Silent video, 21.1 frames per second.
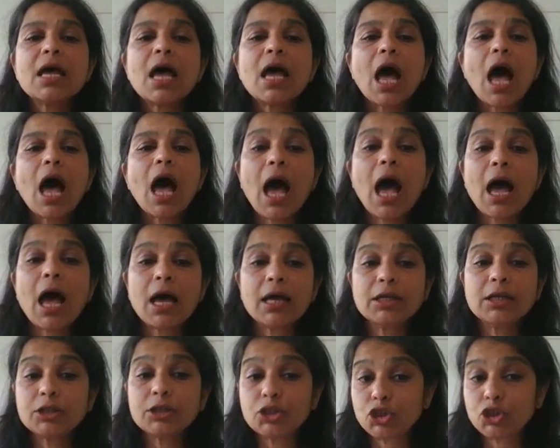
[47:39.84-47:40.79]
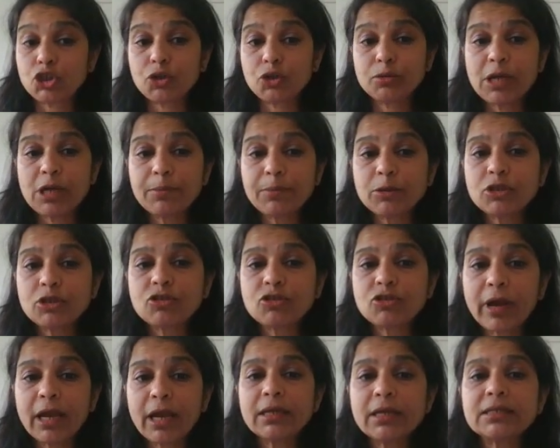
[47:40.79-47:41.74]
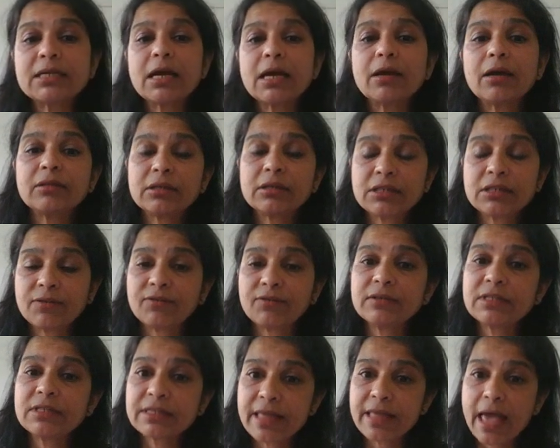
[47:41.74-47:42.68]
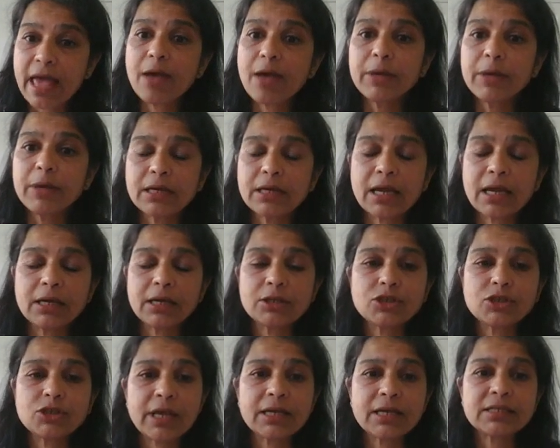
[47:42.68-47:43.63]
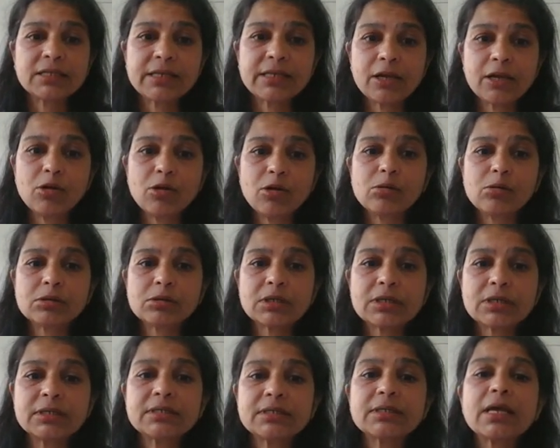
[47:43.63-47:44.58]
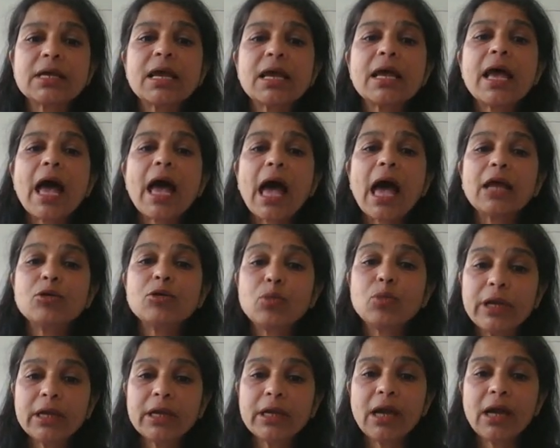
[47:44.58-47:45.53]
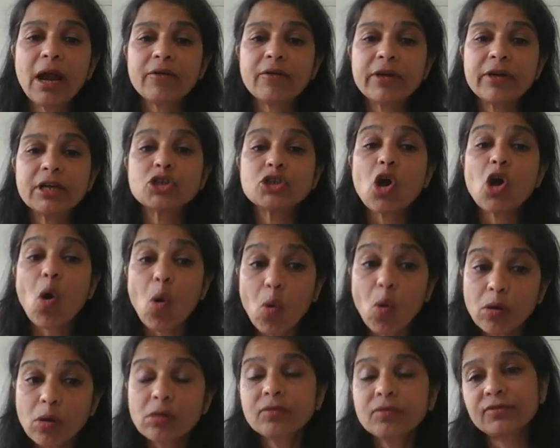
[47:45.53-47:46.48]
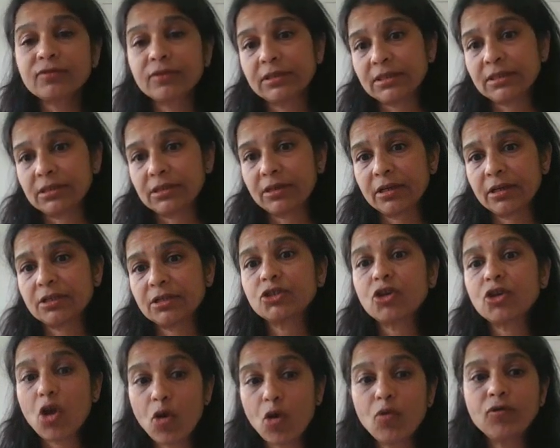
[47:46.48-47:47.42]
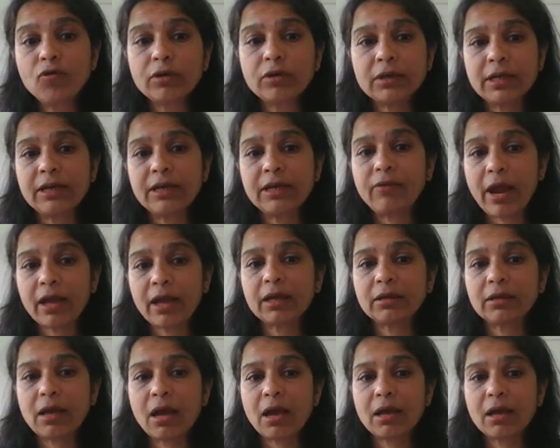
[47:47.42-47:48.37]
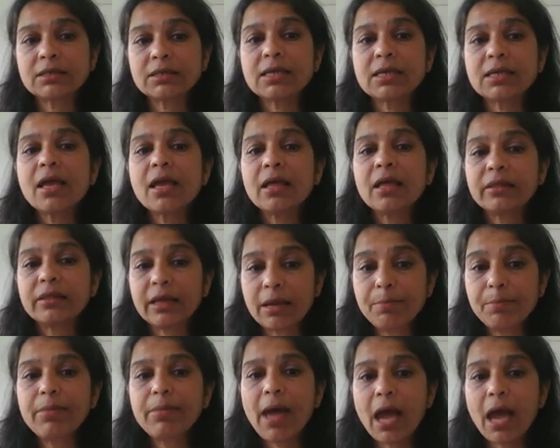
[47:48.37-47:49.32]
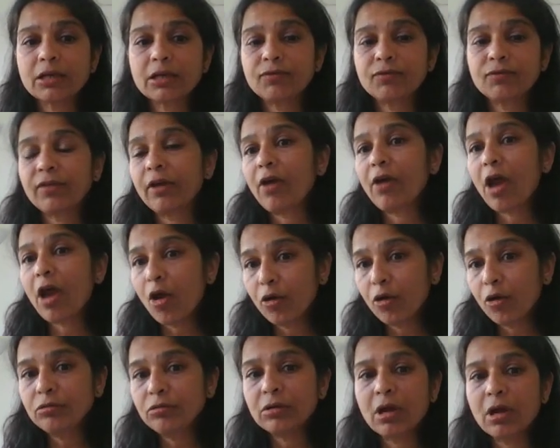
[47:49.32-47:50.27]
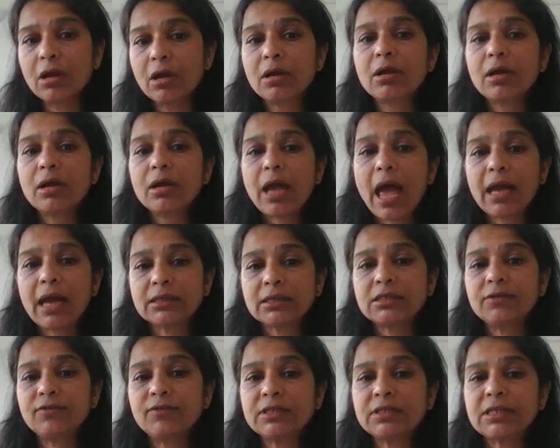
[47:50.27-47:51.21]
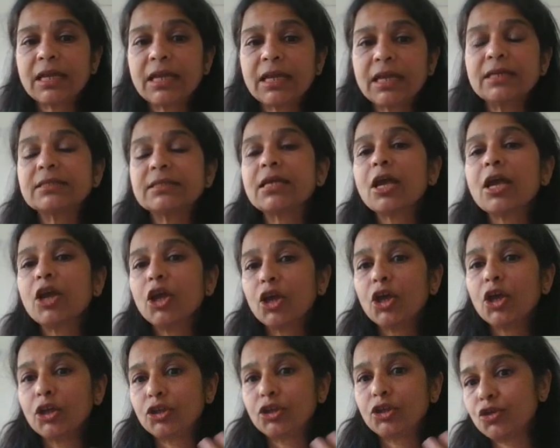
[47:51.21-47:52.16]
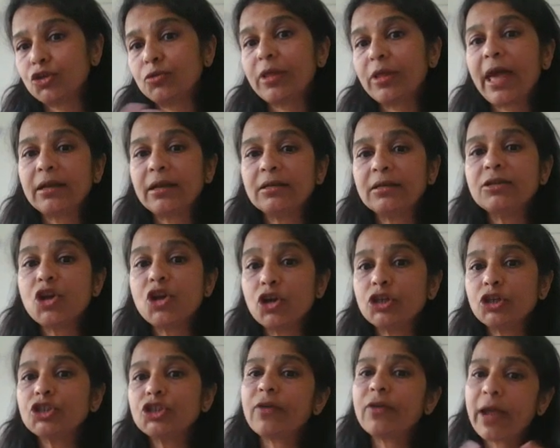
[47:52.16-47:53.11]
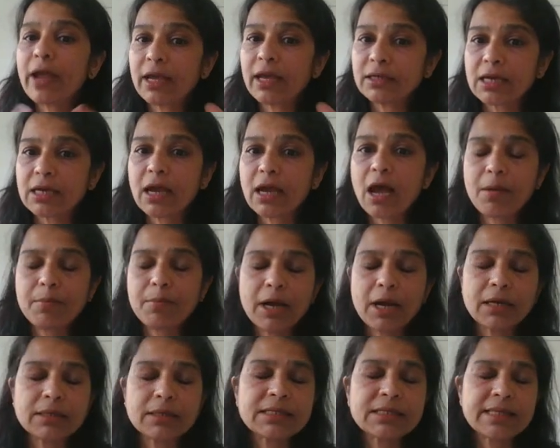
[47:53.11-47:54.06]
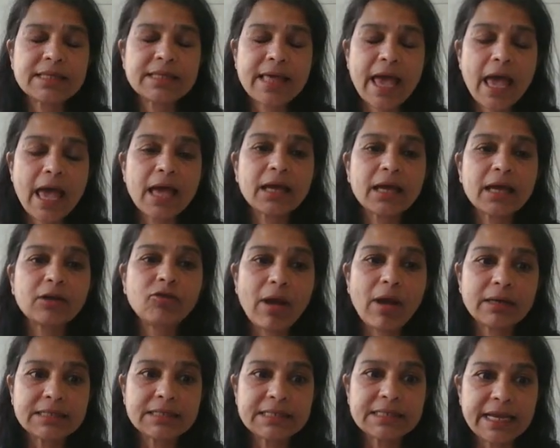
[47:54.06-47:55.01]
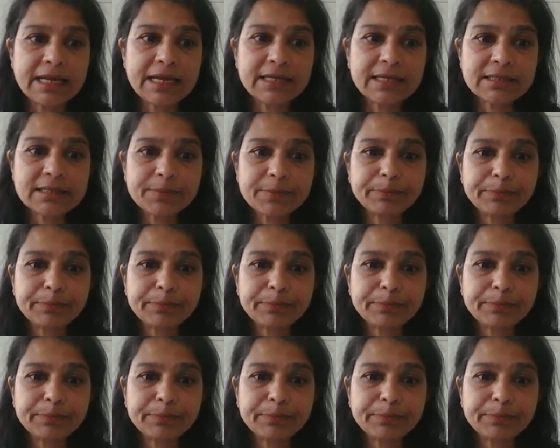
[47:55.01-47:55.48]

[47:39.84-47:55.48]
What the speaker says: to demonstrate the difference they're making to their stakeholders, and we encourage all funders to overtly recognise the impact of their own activities to then nurture it amongst their grantees.